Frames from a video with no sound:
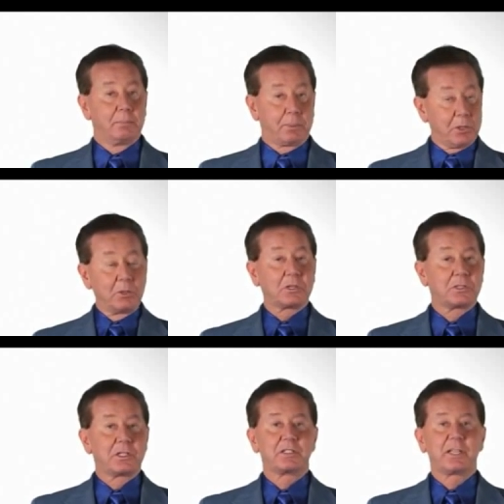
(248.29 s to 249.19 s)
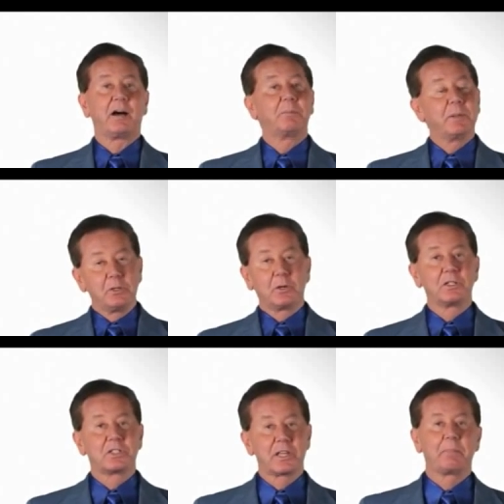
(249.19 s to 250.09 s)
produces itself, but you
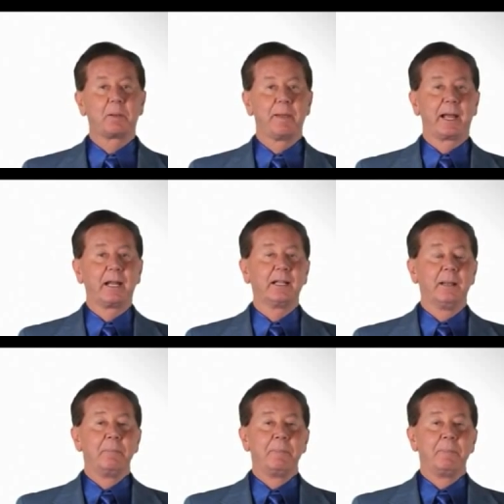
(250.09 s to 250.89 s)
can supplement it,